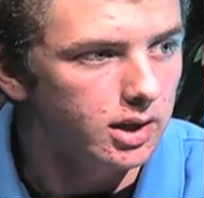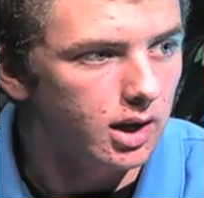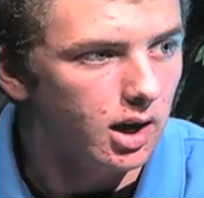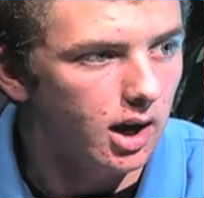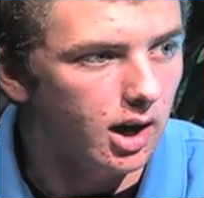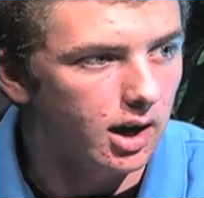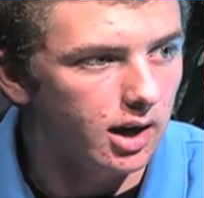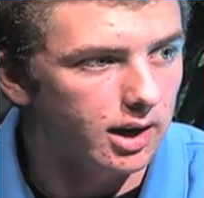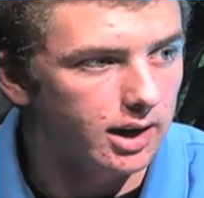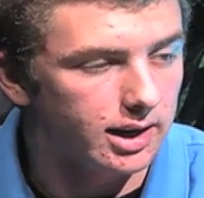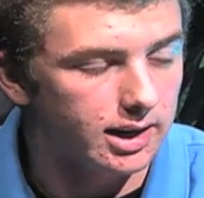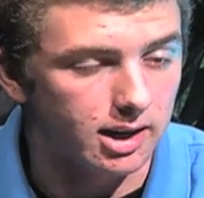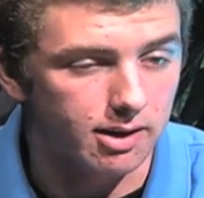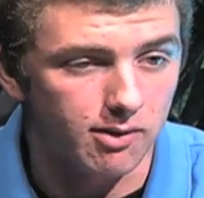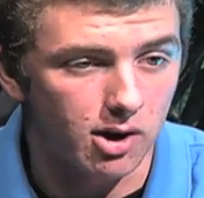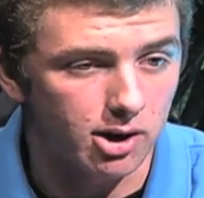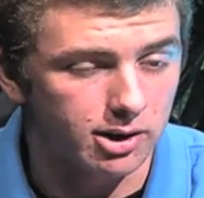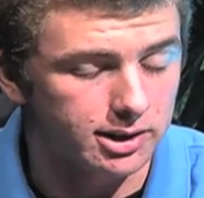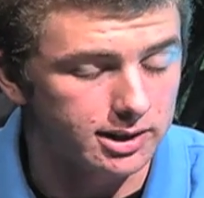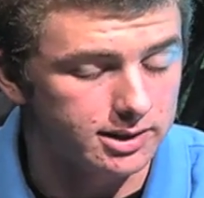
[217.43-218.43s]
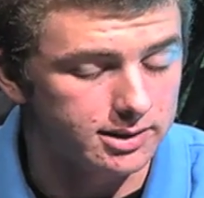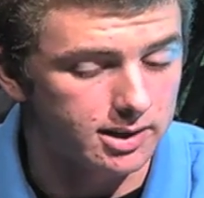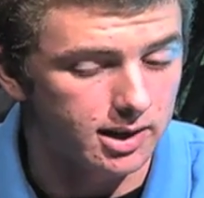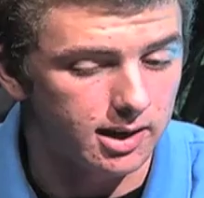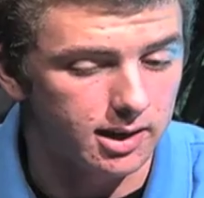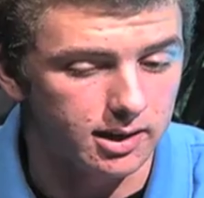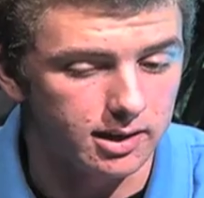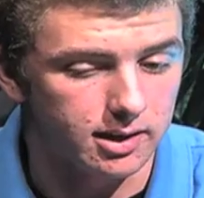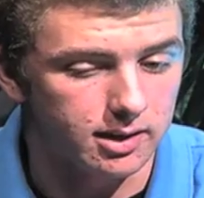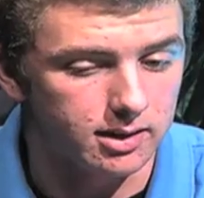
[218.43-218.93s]
and I've already
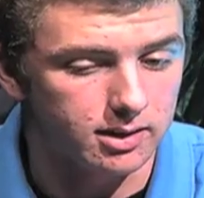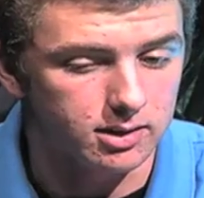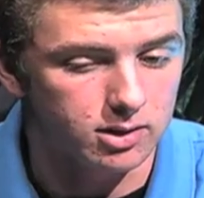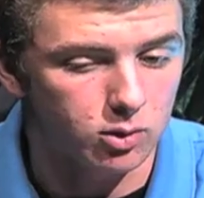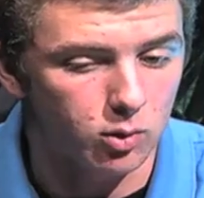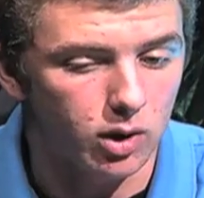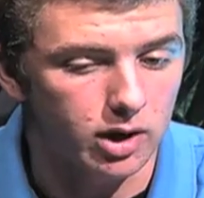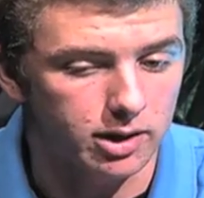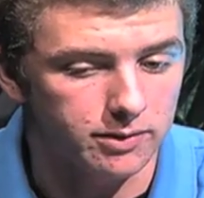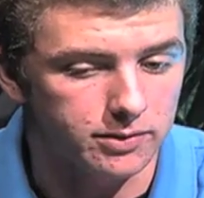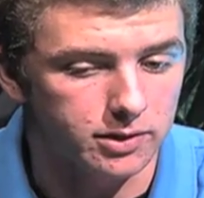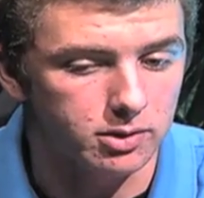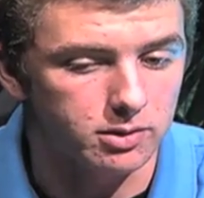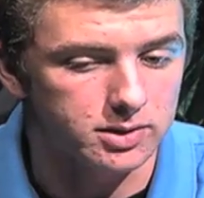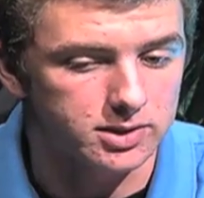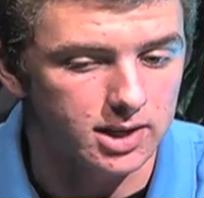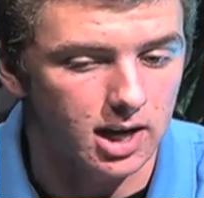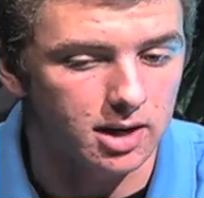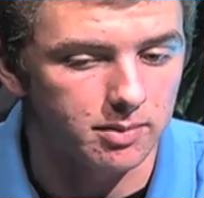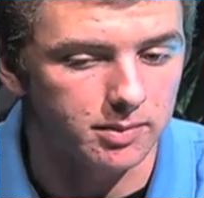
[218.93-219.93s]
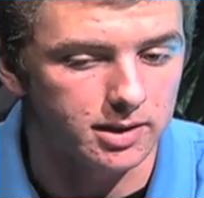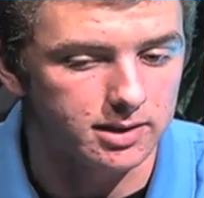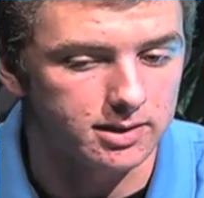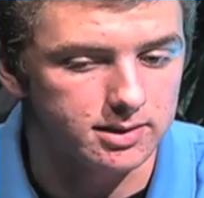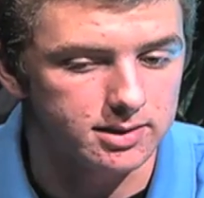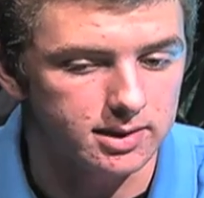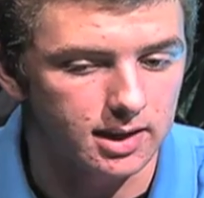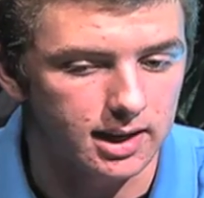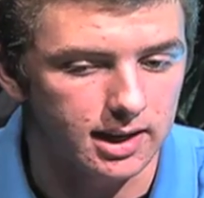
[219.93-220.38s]
done quite a few assignments,